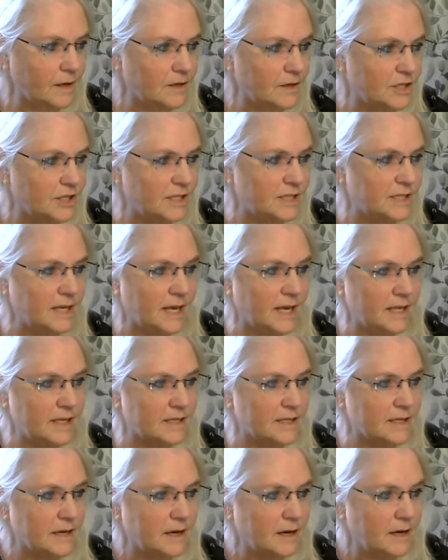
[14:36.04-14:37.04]
She
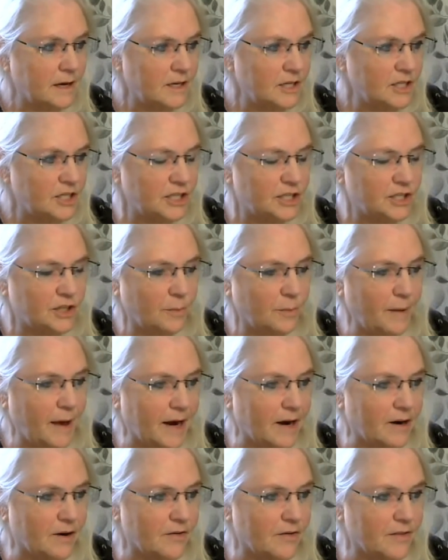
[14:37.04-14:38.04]
says she's so
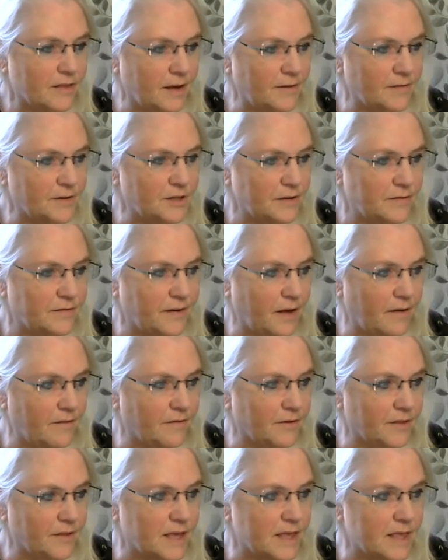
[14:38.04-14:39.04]
mad at herself she fell
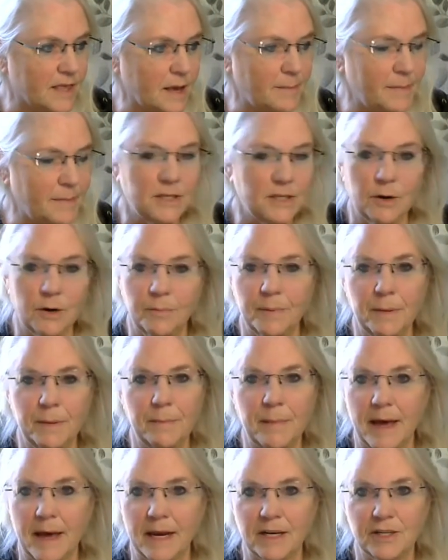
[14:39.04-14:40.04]
for this. I mean, don't be
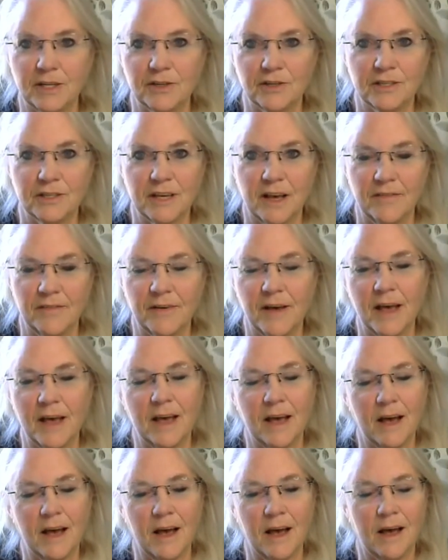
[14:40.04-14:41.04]
mad at yourself.
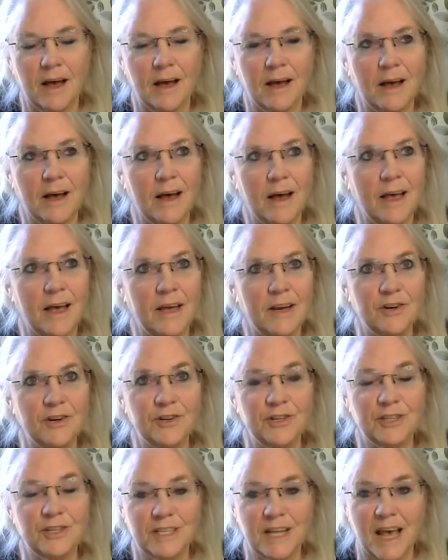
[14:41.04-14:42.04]
I I
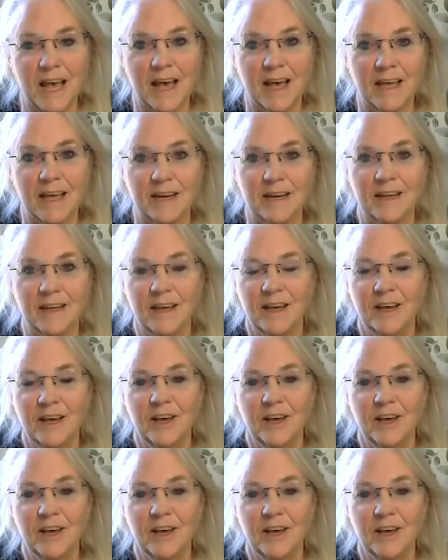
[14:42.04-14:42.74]
understand.